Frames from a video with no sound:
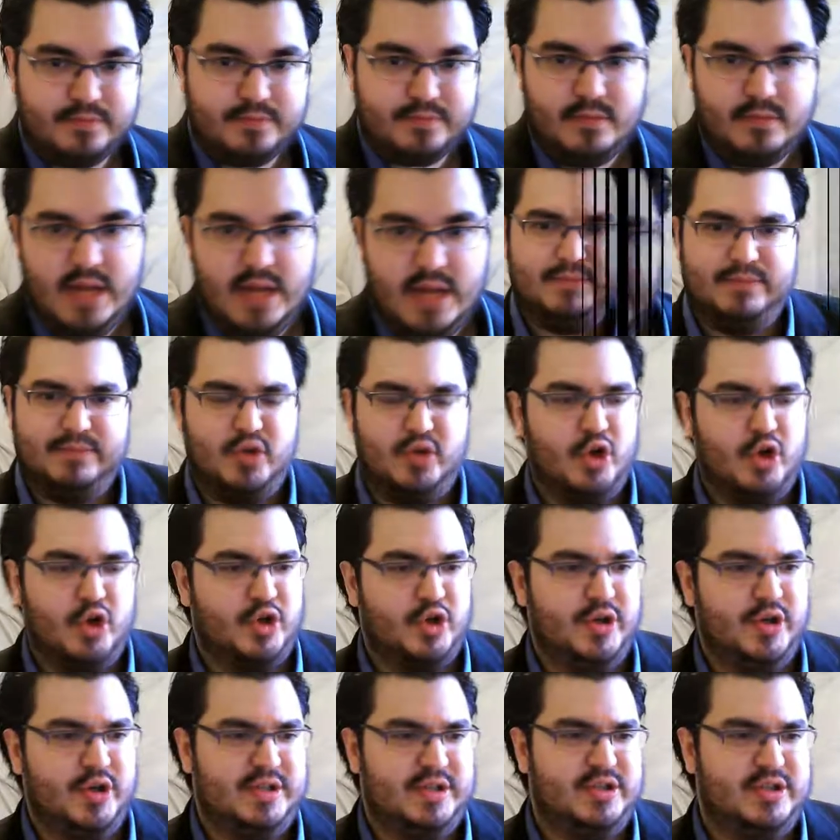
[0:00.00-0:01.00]
I'm
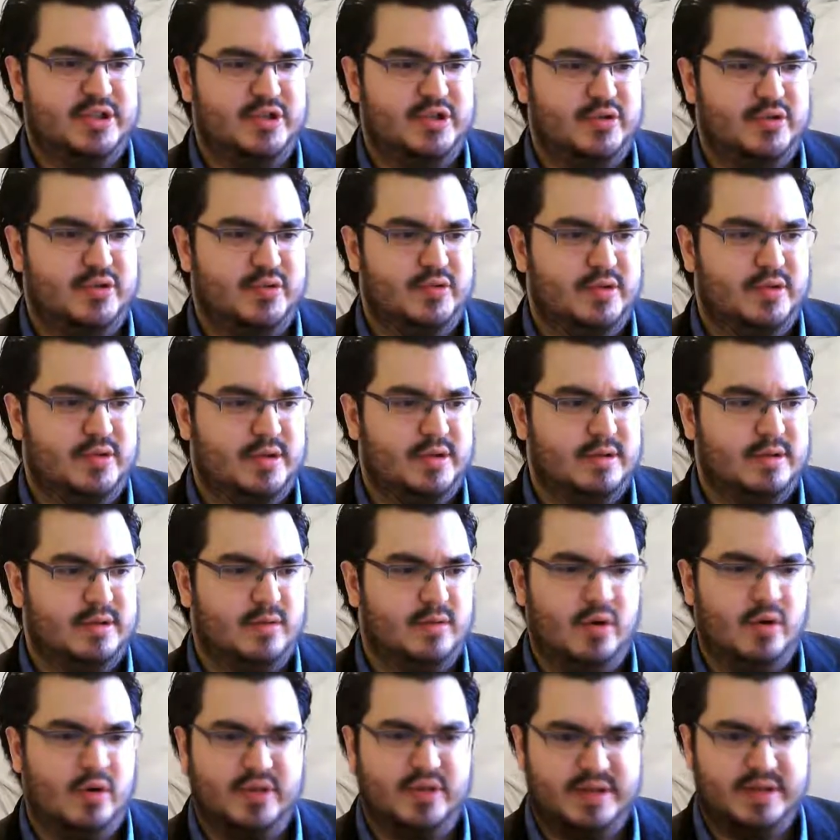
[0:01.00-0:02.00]
not going to
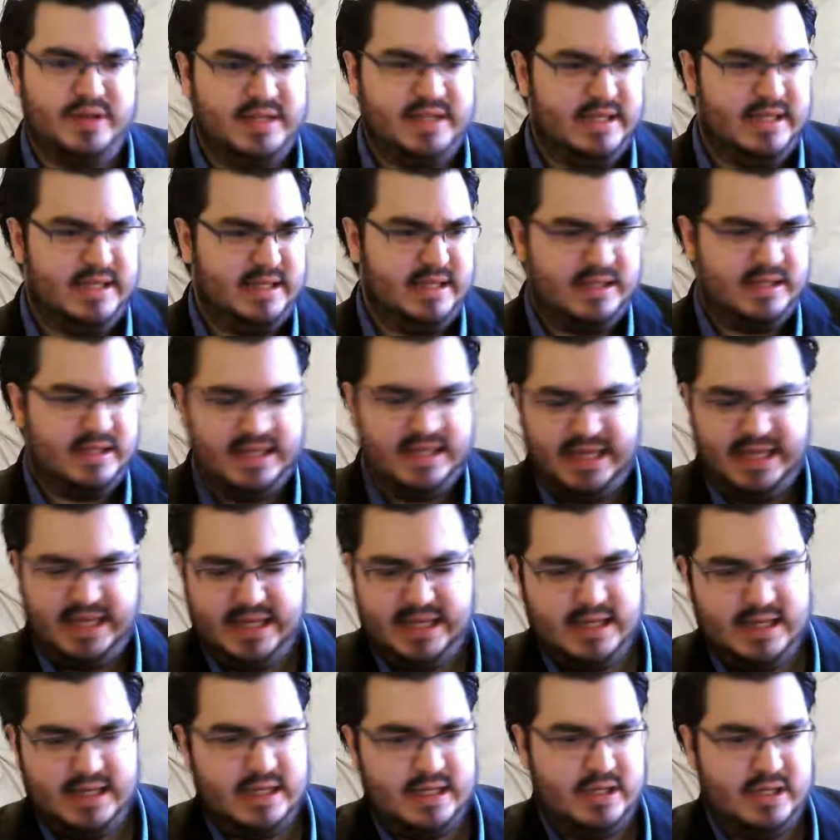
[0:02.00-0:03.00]
the
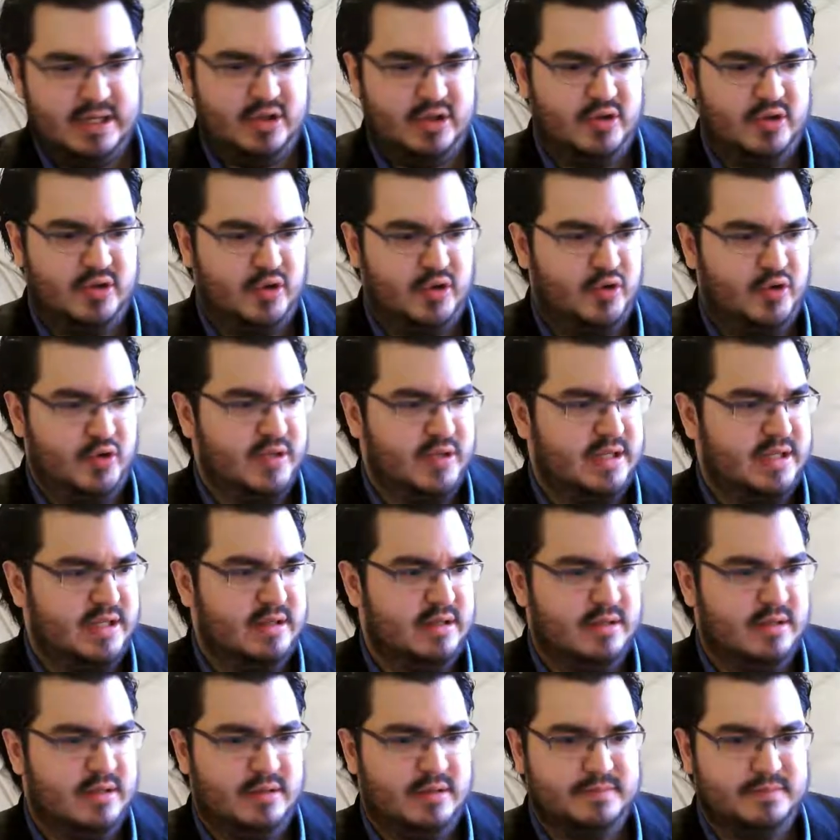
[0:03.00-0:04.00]
ear, you
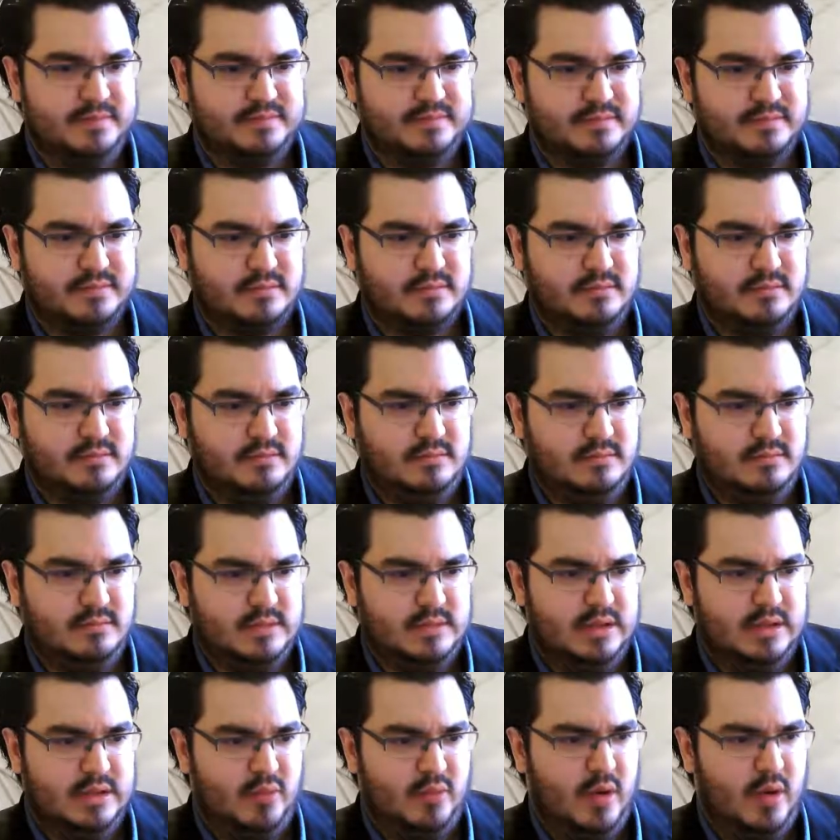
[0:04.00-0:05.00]
can
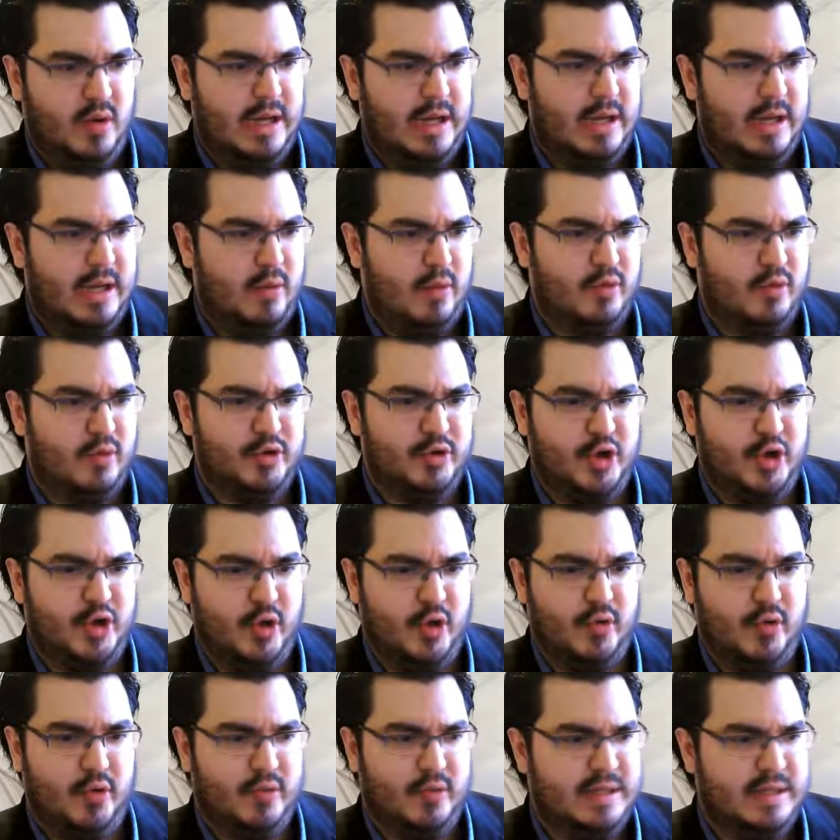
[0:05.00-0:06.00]
I won't
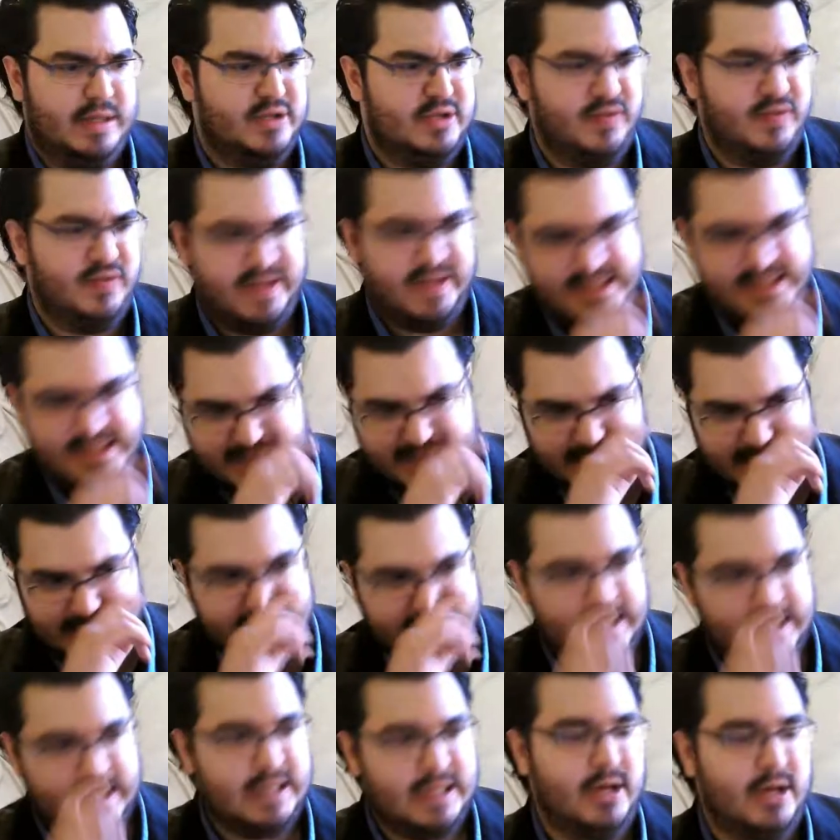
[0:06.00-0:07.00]
go into this, as I
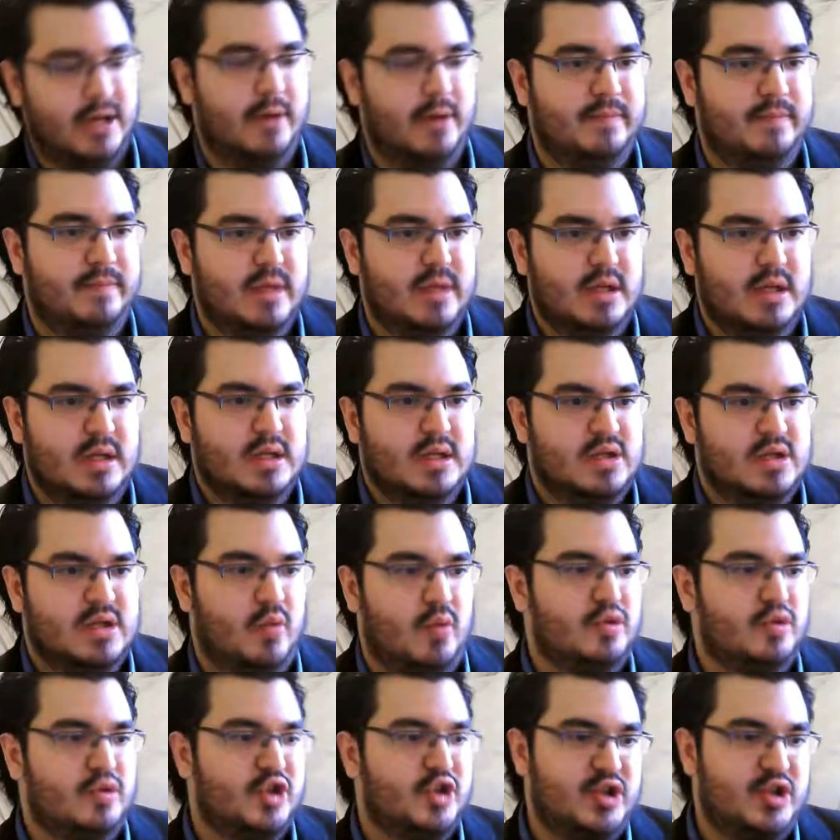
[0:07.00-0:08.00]
said. So
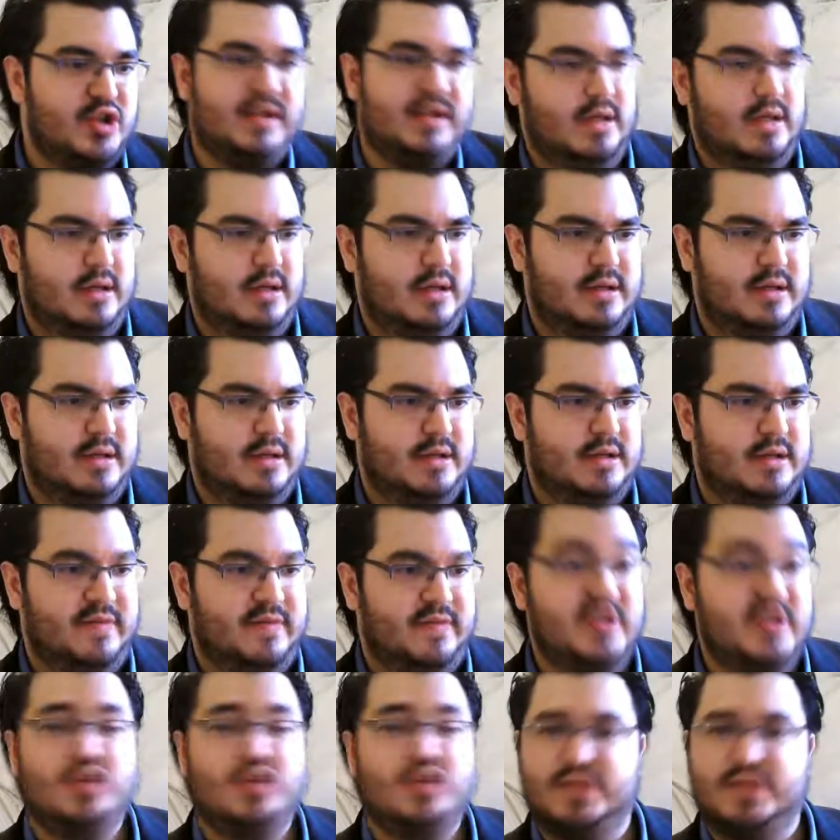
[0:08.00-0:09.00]
we'll just look at the
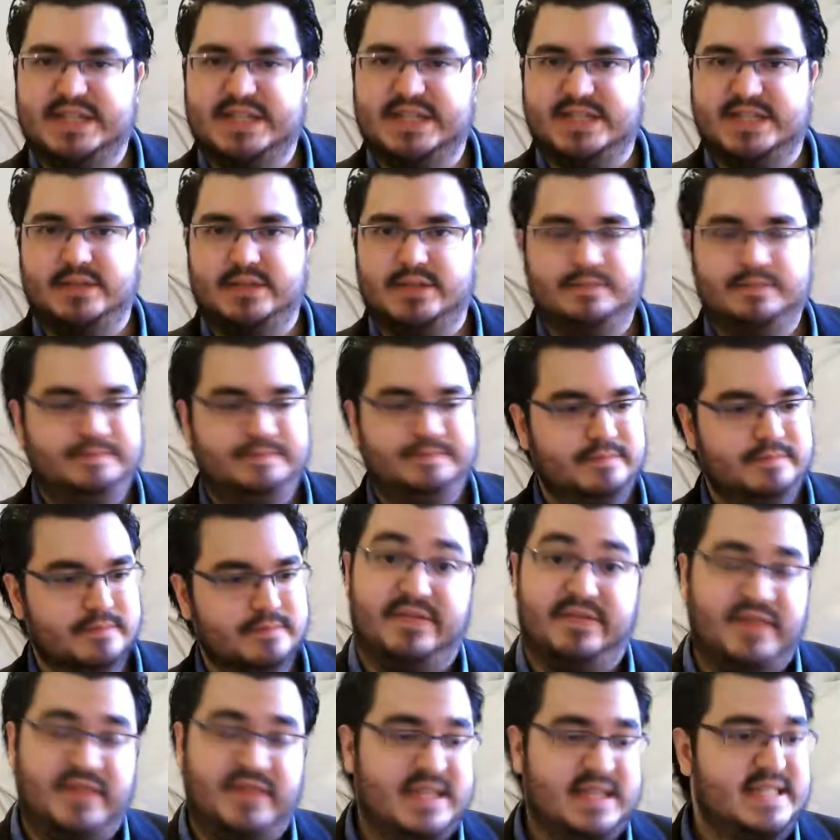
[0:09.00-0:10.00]
visual system.
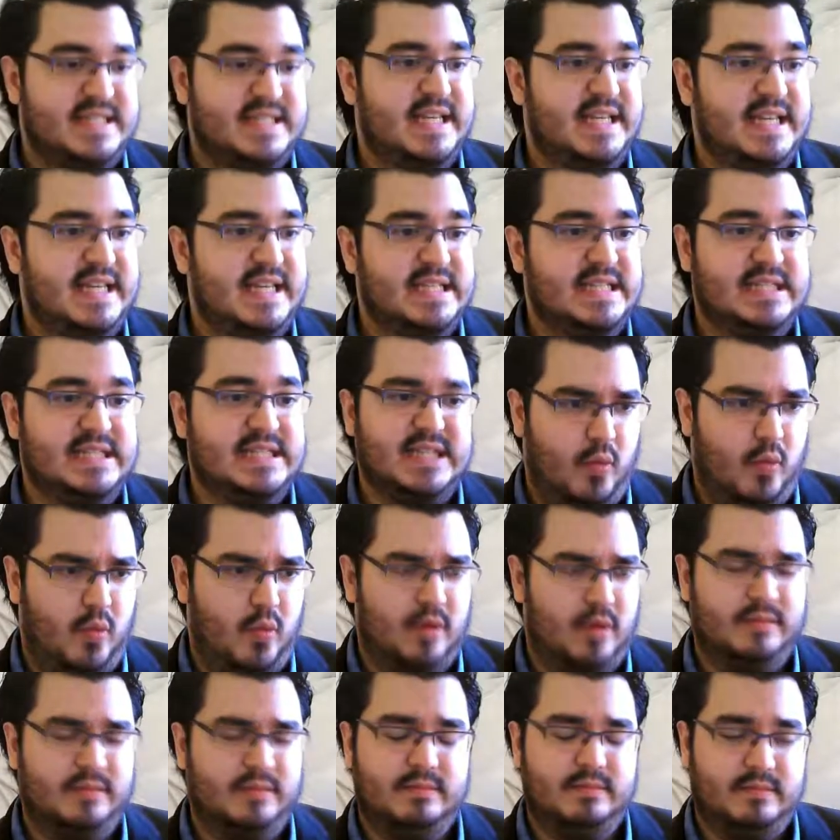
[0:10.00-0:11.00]
This is
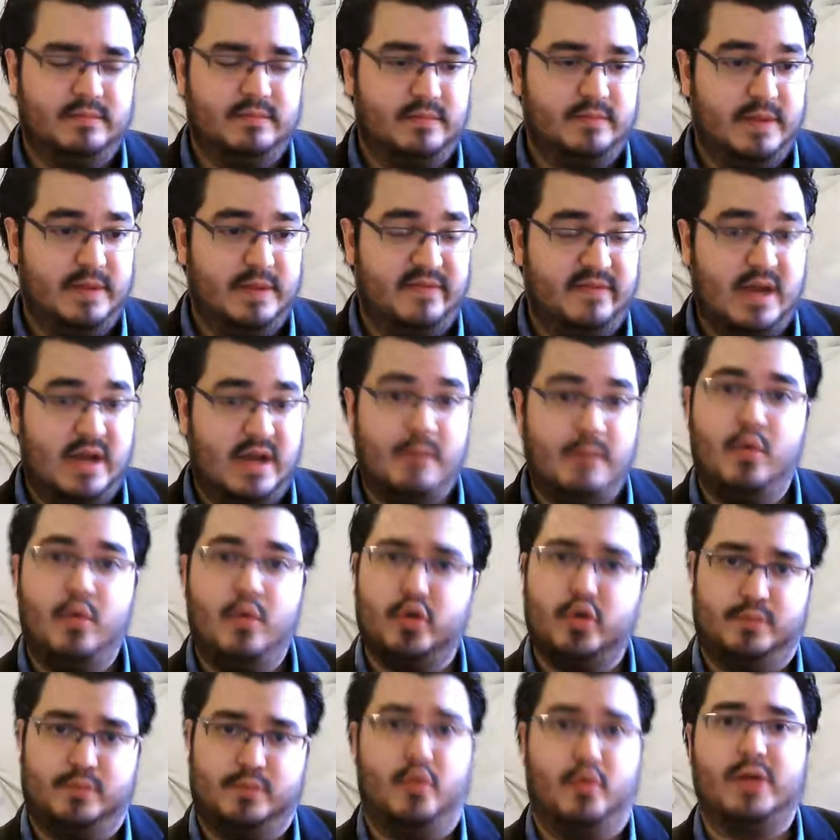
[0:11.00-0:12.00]
a very
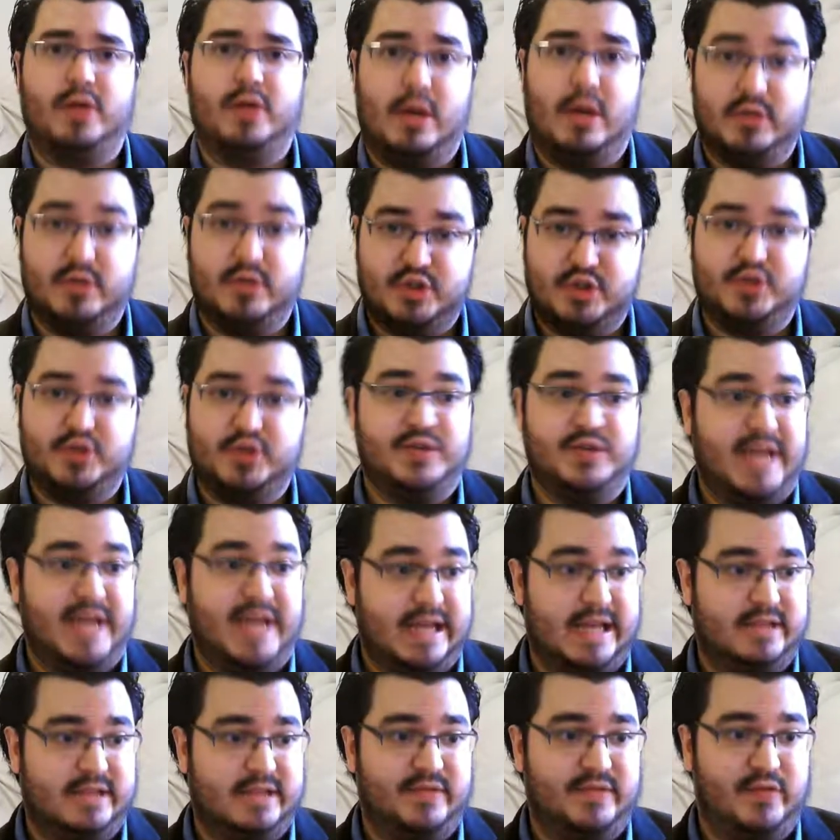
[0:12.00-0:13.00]
important point I want you to
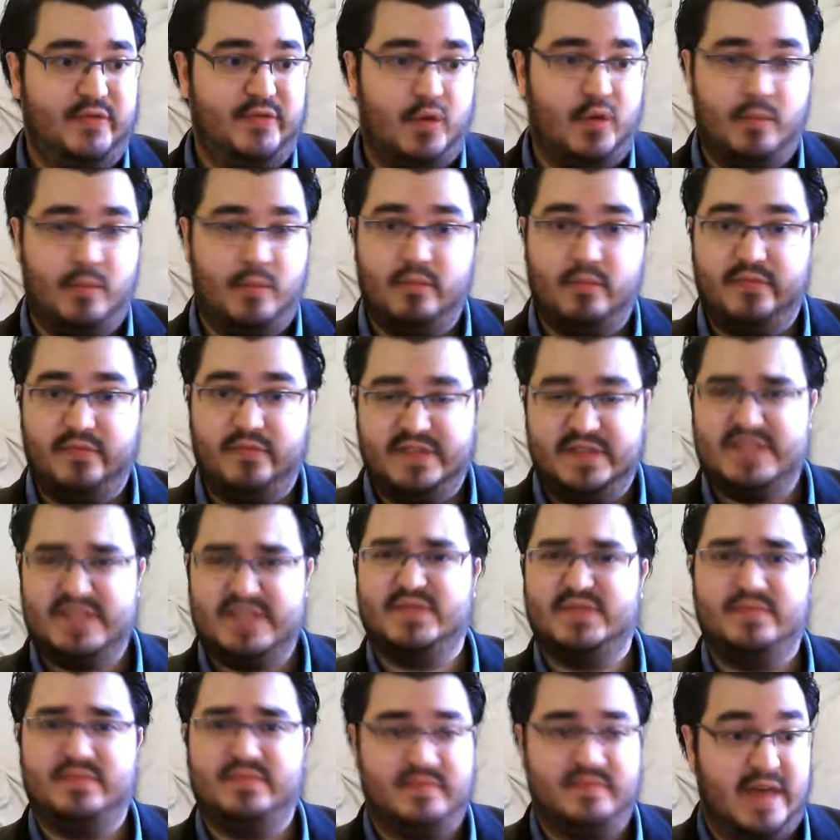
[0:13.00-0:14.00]
get from
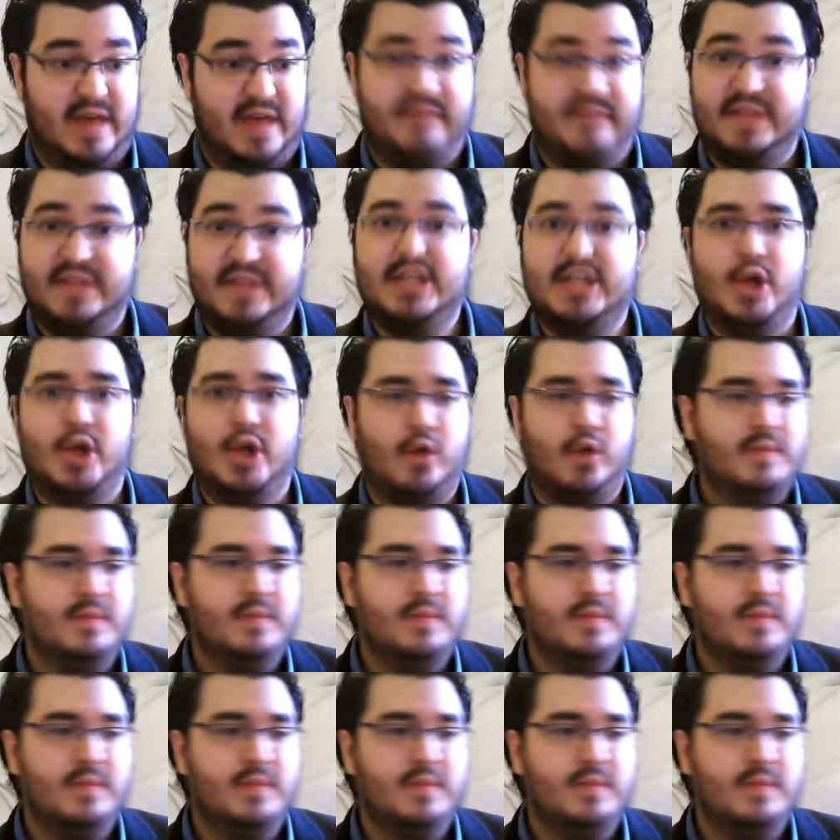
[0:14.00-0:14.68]
that video,